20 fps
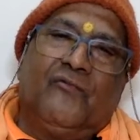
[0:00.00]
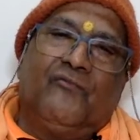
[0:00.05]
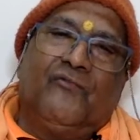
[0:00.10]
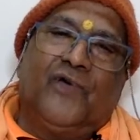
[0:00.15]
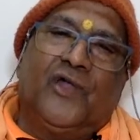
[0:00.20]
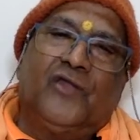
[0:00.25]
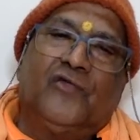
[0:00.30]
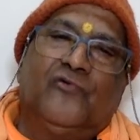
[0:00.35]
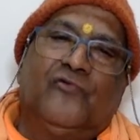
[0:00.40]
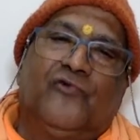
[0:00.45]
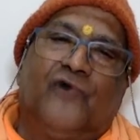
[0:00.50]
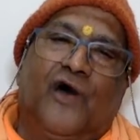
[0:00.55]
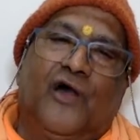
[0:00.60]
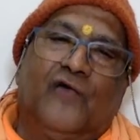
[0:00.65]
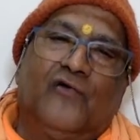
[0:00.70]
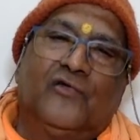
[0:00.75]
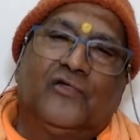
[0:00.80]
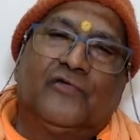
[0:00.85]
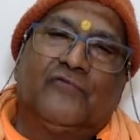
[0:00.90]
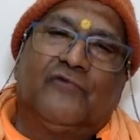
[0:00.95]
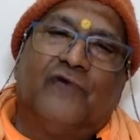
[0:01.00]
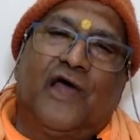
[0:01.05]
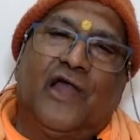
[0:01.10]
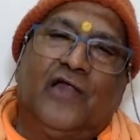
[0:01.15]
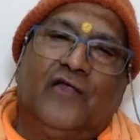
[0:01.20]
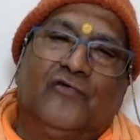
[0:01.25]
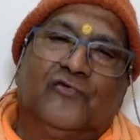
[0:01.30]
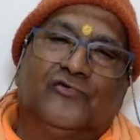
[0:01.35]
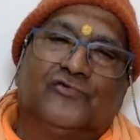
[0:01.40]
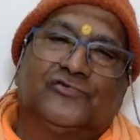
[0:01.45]
When you follow the
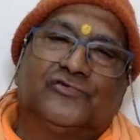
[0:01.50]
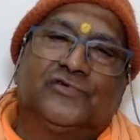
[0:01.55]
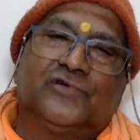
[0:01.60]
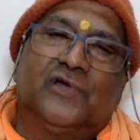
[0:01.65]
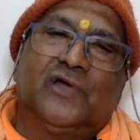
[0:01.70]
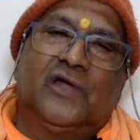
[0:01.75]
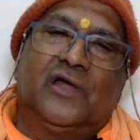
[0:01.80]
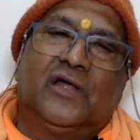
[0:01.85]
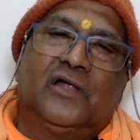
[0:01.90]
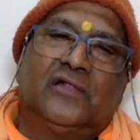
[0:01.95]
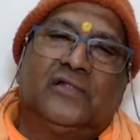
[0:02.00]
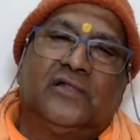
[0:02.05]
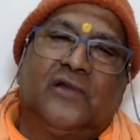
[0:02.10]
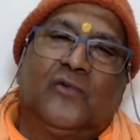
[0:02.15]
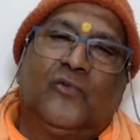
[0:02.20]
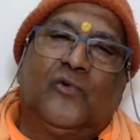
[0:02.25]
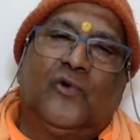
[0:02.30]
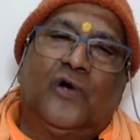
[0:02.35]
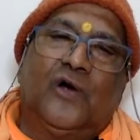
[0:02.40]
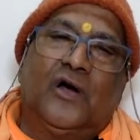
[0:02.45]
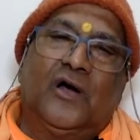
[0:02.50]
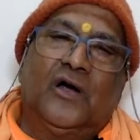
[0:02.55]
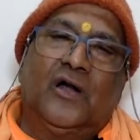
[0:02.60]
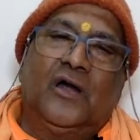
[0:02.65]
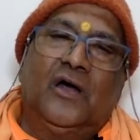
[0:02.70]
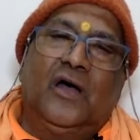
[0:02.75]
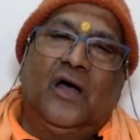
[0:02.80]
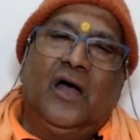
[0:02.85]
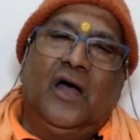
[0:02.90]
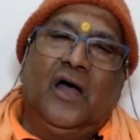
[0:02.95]
values, the world